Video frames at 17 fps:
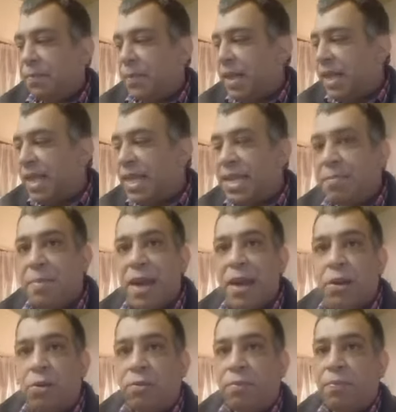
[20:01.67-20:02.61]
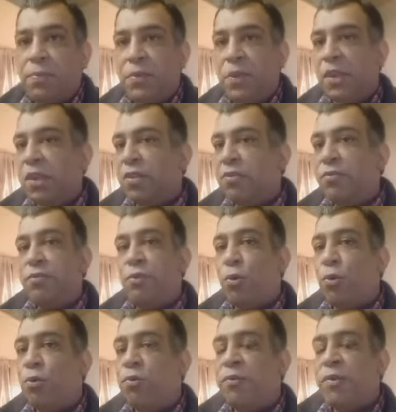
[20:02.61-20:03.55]
email. You can
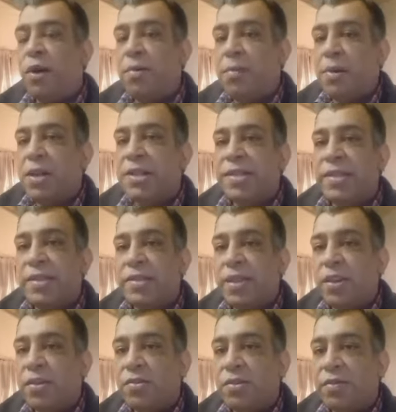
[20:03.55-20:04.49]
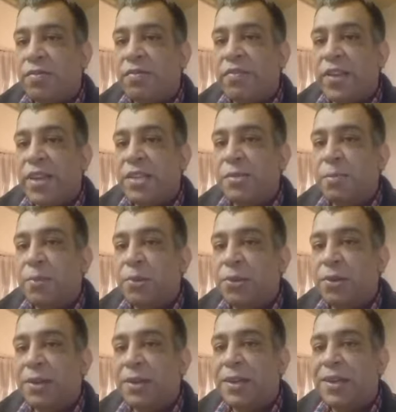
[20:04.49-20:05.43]
all find my details on Facebook.
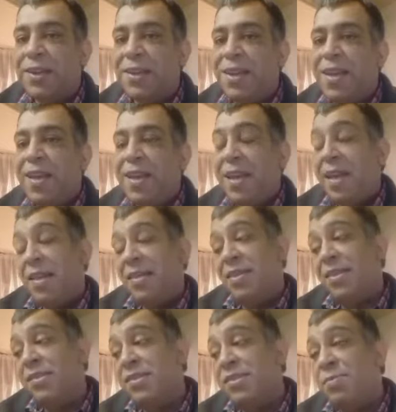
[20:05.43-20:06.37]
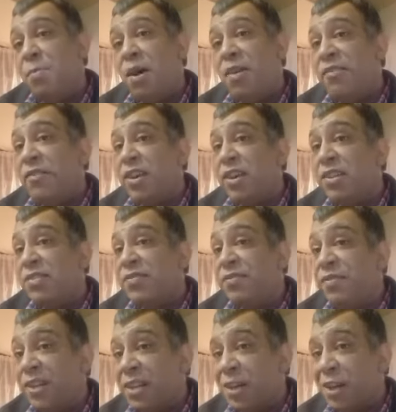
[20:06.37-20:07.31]
This is my first
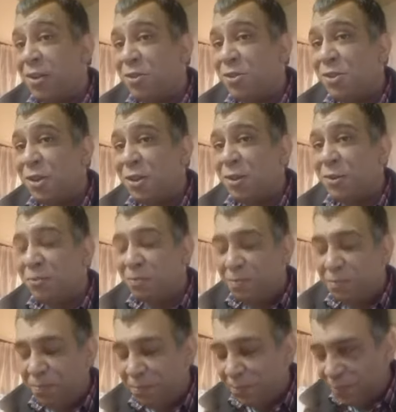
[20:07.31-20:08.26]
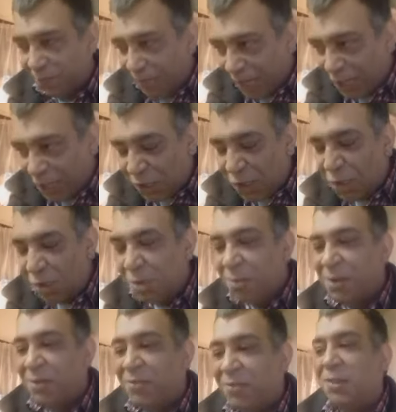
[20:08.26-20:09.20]
video, so excuse
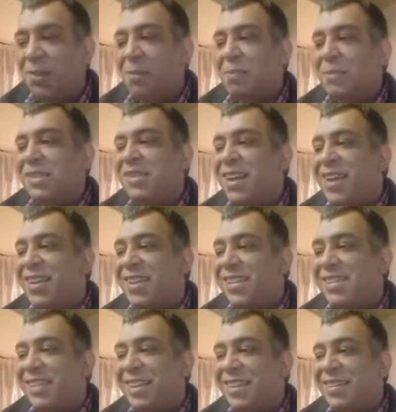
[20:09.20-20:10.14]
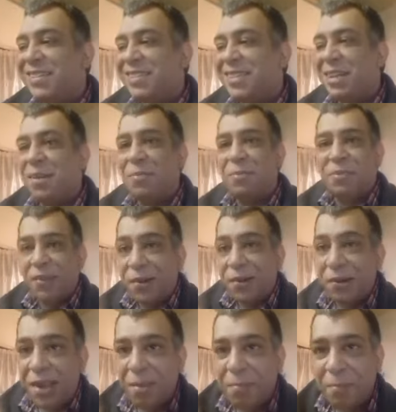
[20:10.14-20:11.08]
me for the mistakes, and they'll
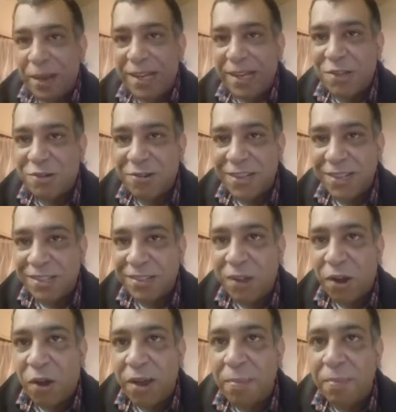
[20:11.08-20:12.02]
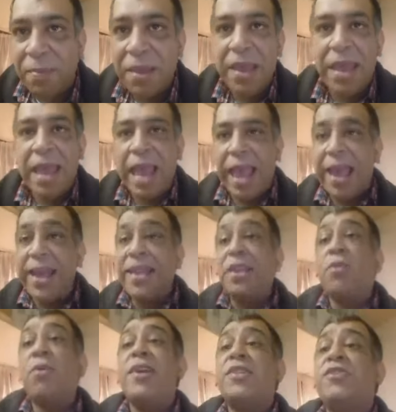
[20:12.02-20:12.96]
get better in time. Any
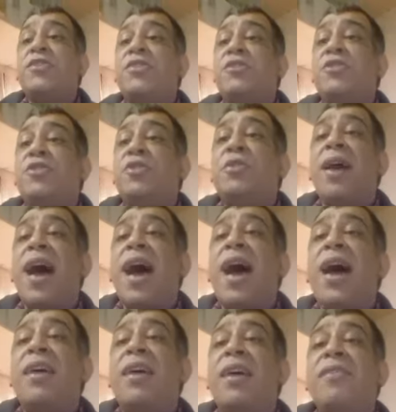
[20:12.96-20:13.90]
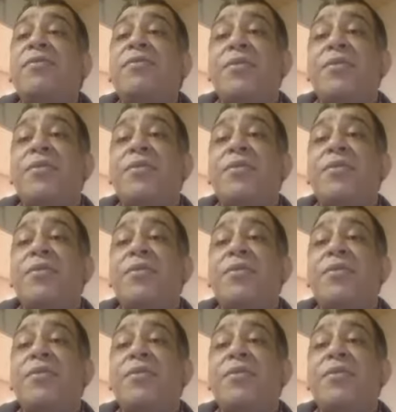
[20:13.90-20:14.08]
questions you have,